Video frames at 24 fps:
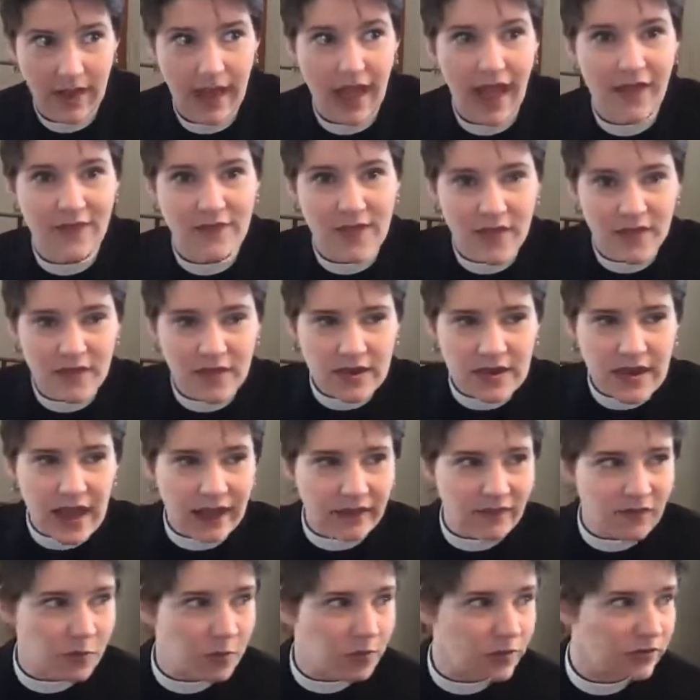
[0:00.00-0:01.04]
And then the
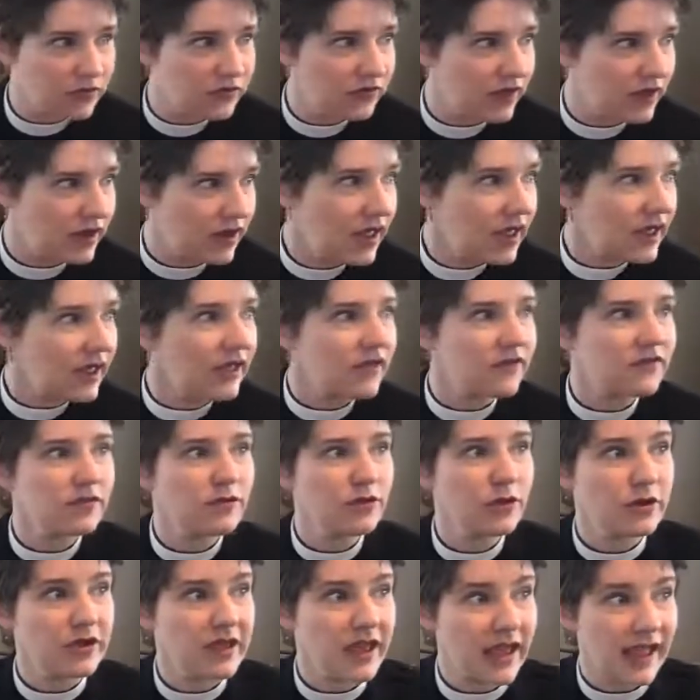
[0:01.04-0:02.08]
next person is
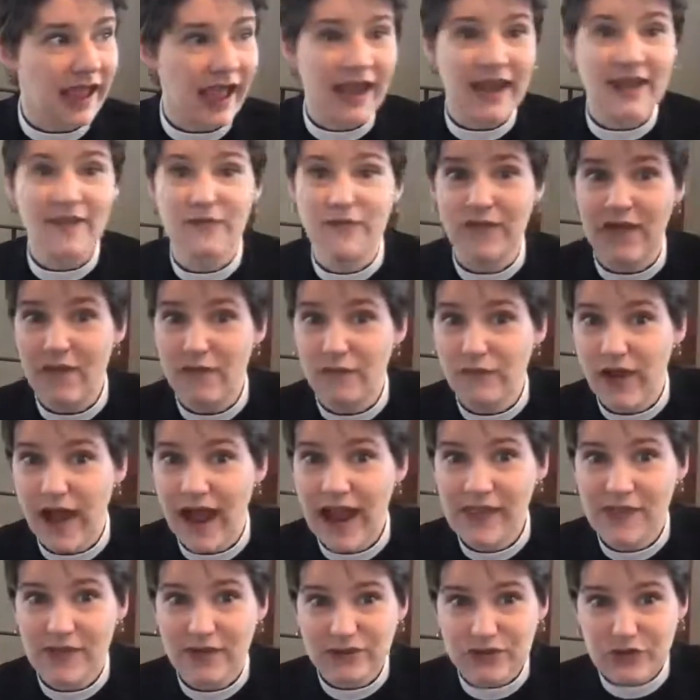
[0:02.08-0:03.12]
looking, and if they
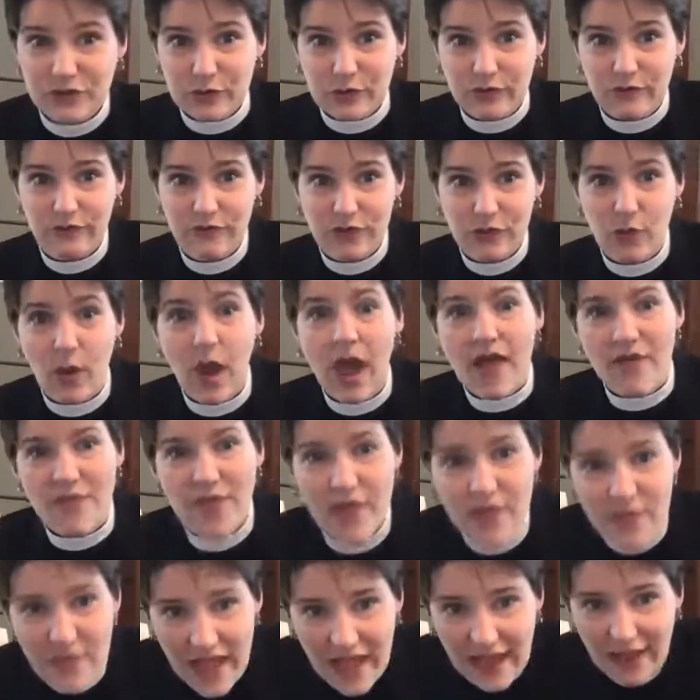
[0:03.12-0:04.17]
find the two of you,
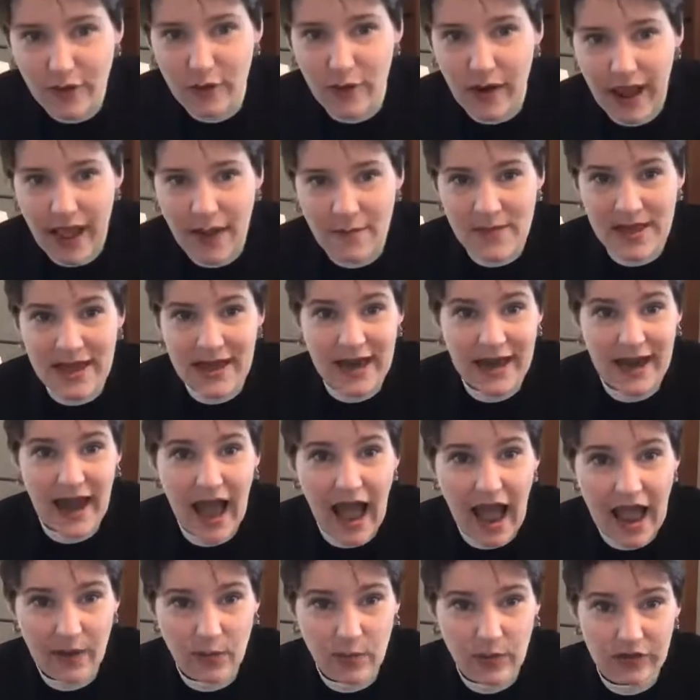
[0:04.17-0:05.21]
then they cram in and
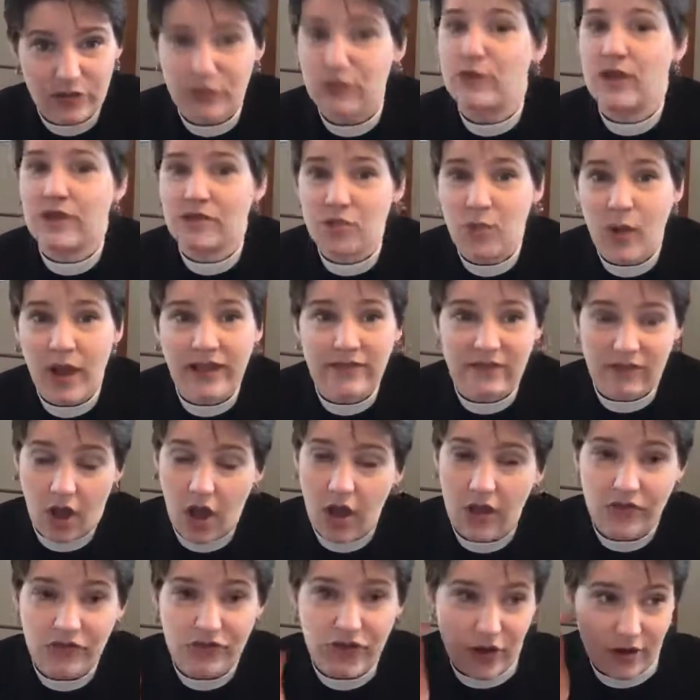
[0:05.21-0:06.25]
hide with you. That's why it's
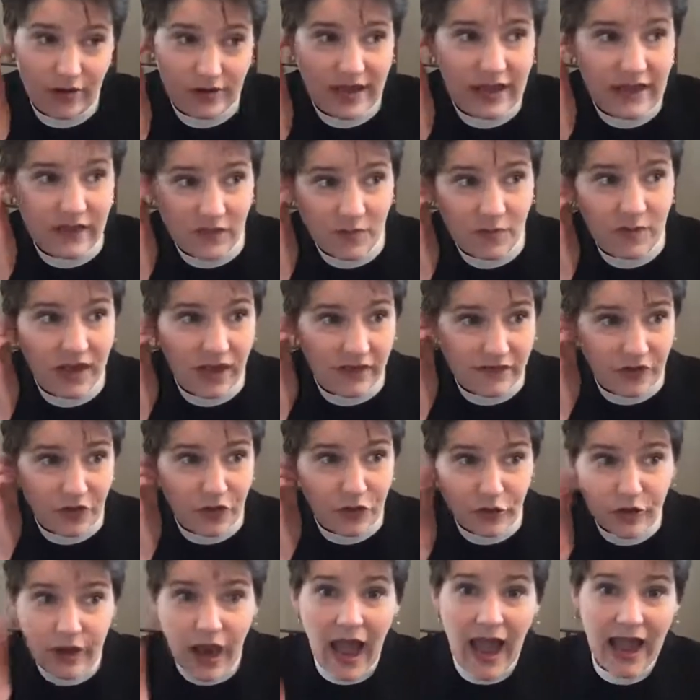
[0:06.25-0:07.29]
called sardines, because a
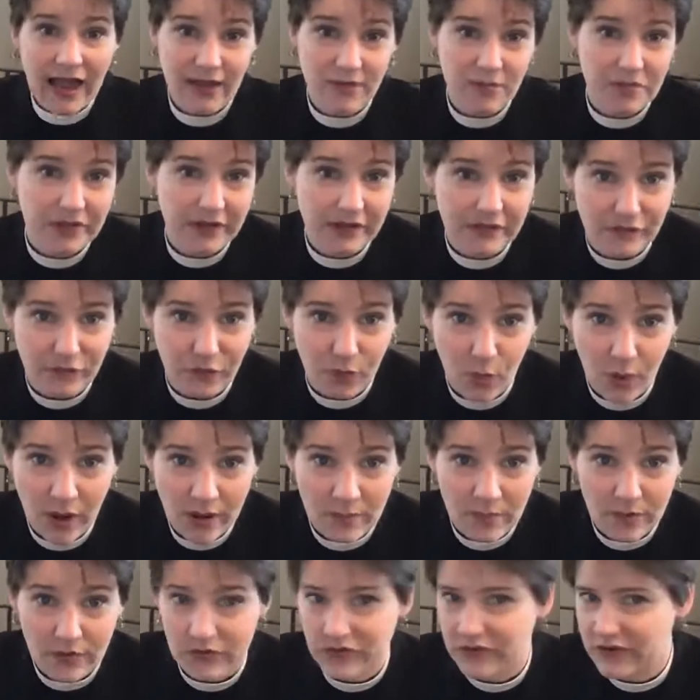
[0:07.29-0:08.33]
good hiding place for one
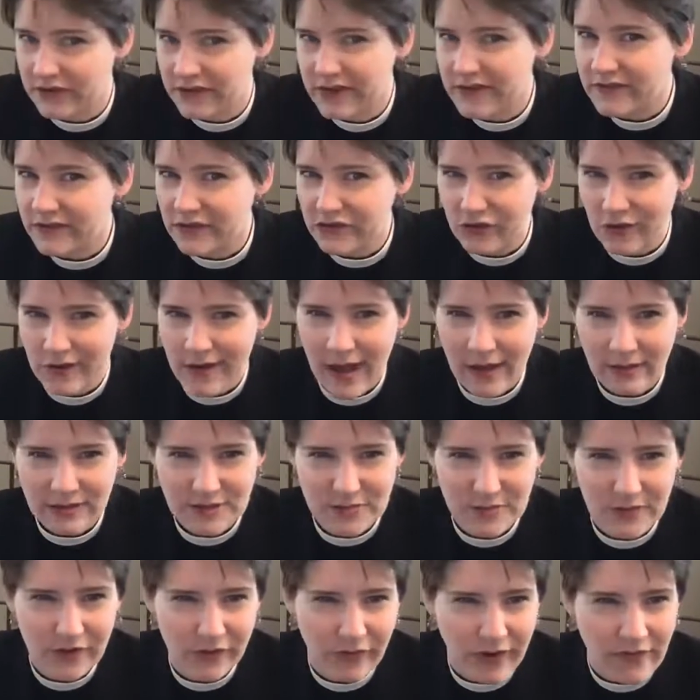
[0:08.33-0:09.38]
person doesn't turn out to
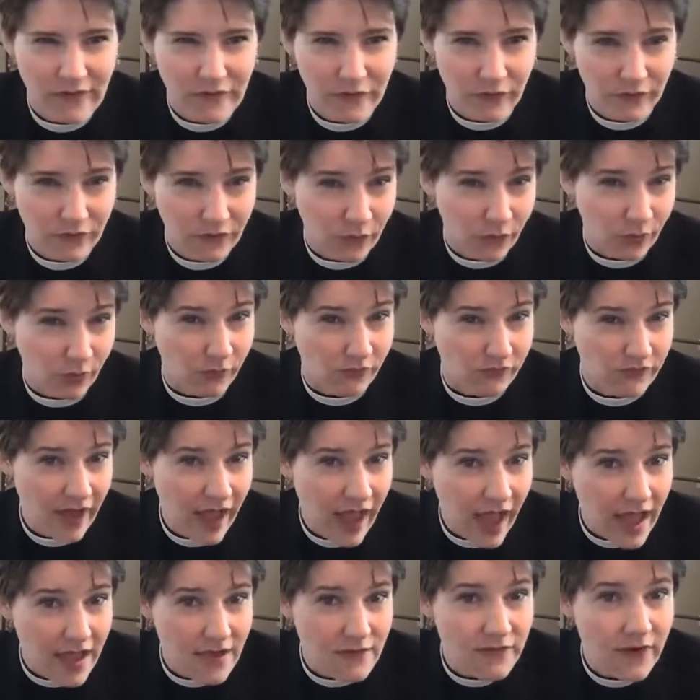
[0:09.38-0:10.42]
be great for 4 or
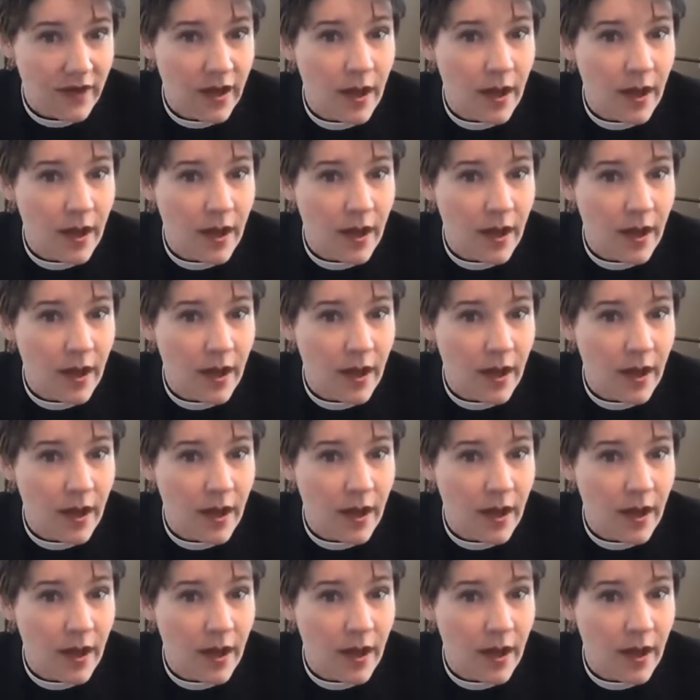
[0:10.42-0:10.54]
5.